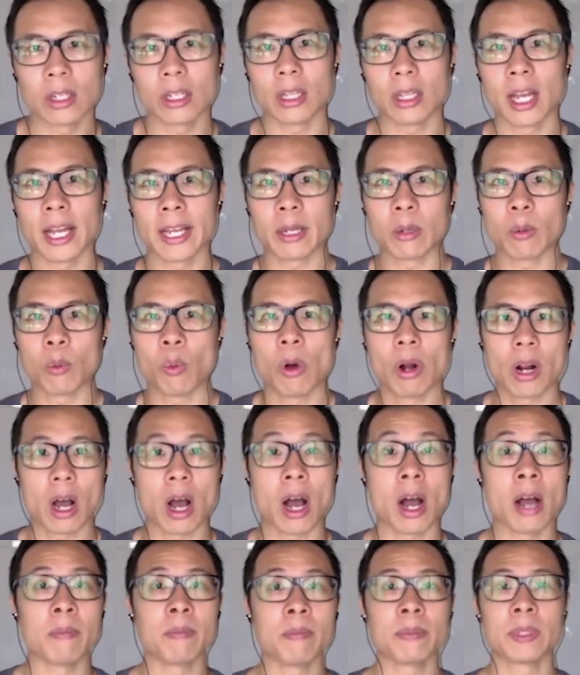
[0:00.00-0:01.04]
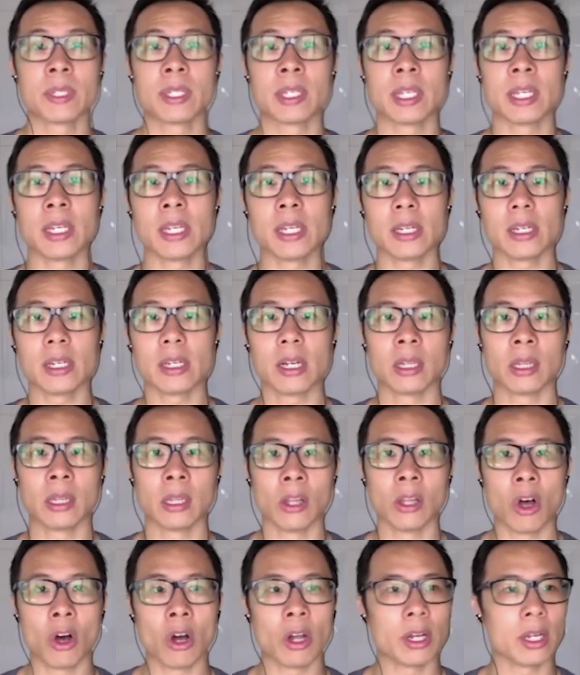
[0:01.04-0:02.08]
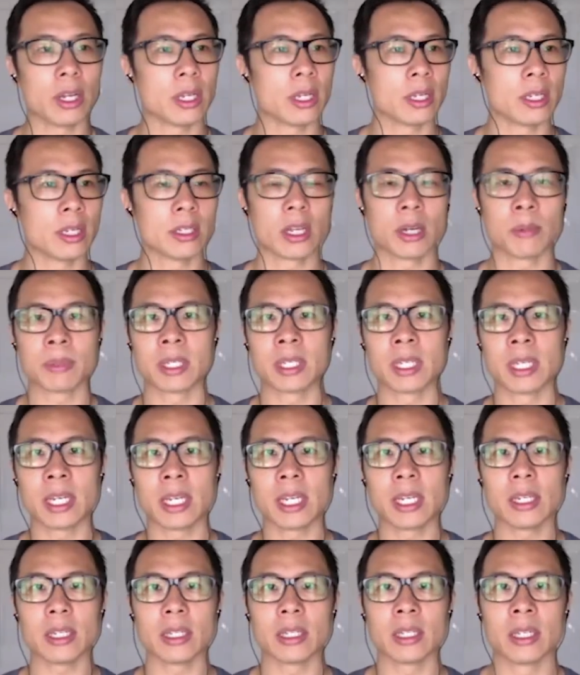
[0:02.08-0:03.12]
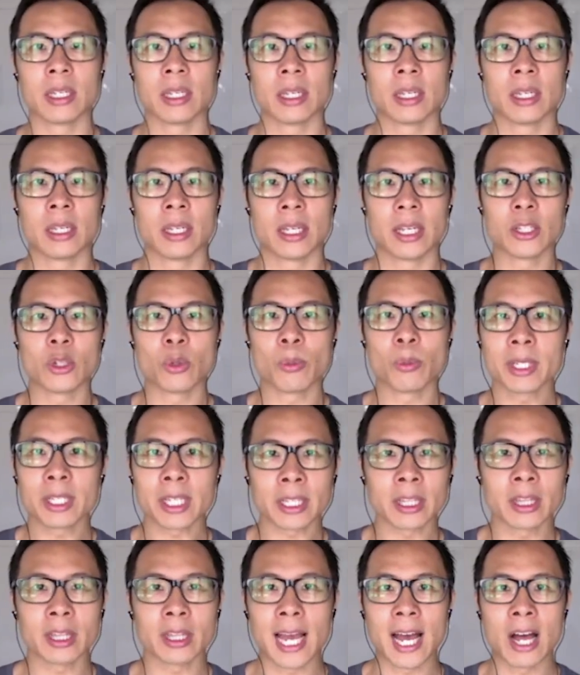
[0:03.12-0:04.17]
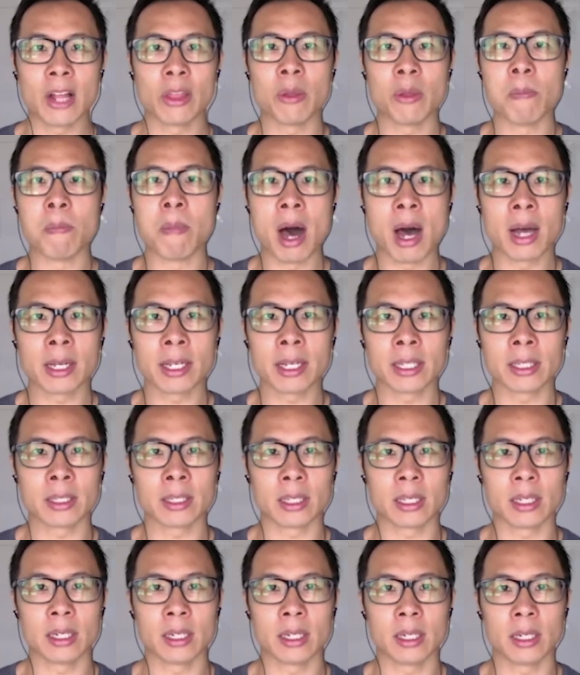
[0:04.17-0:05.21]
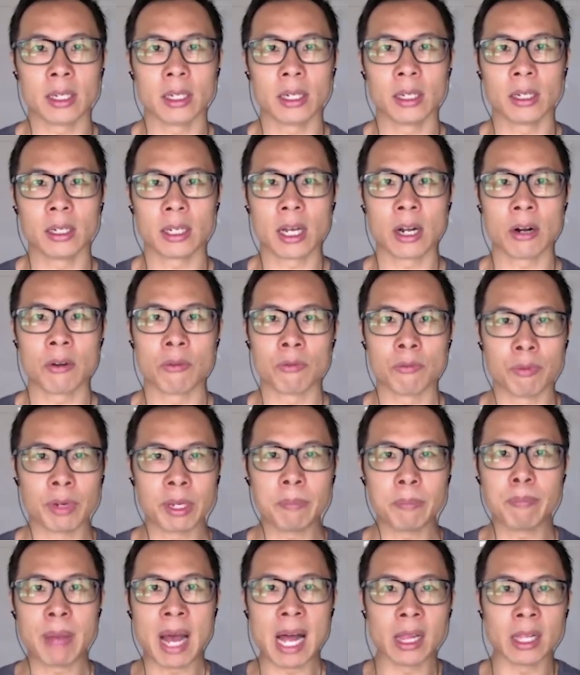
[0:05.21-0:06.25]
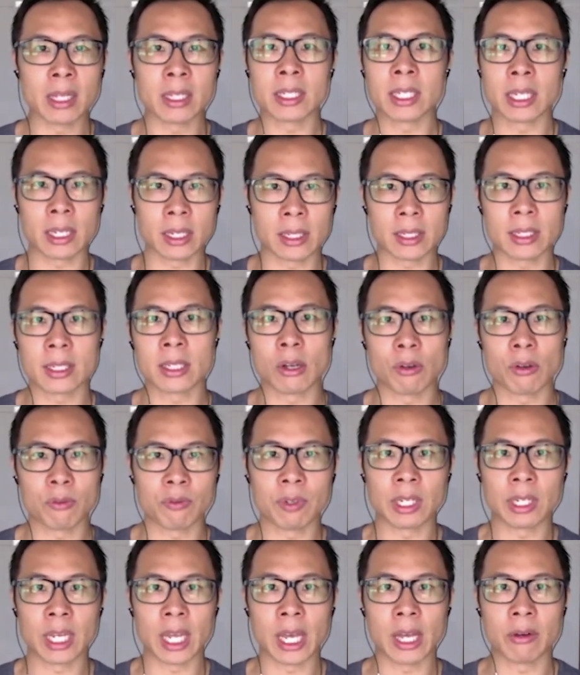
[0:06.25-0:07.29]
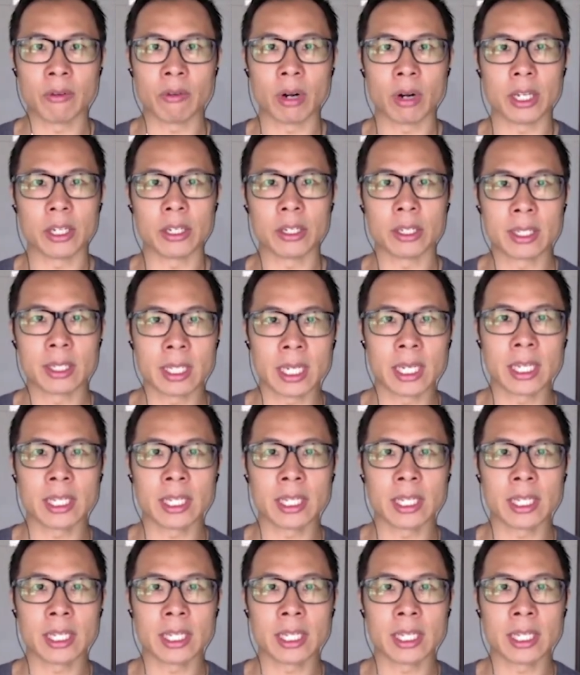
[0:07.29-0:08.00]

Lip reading: like what I'm seeing a lot is I'm seeing it's almost like how the market's kind of rebalancing itself again, right? You're seeing